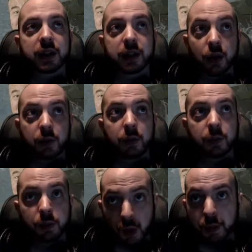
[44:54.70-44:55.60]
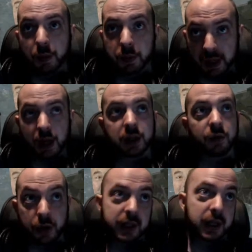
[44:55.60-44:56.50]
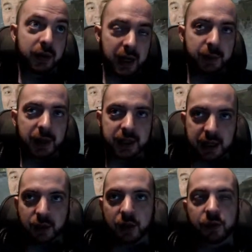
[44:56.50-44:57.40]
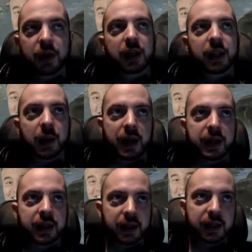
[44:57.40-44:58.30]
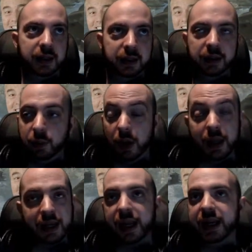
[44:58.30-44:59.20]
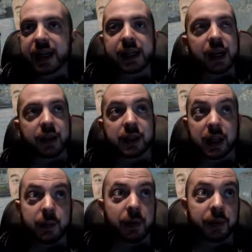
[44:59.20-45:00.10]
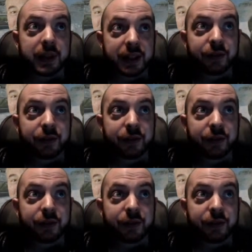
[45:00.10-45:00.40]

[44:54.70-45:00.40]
has got problems because of Odyssey, really, because they went... Well, it needed another 6 months,